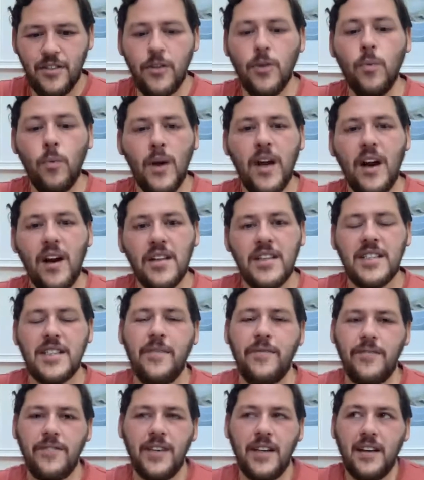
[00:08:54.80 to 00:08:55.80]
than we are
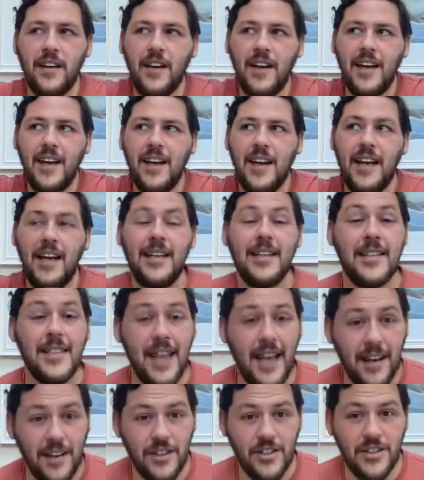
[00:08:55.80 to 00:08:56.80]
something like
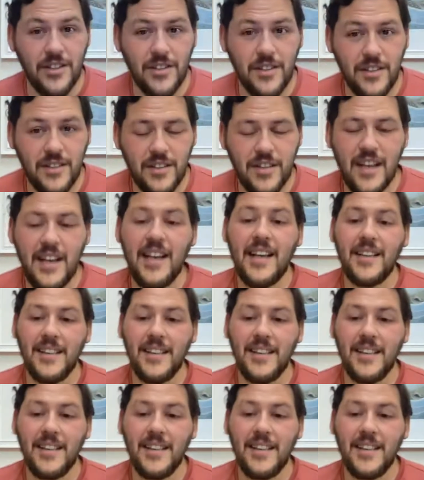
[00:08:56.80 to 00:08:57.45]
intelligence.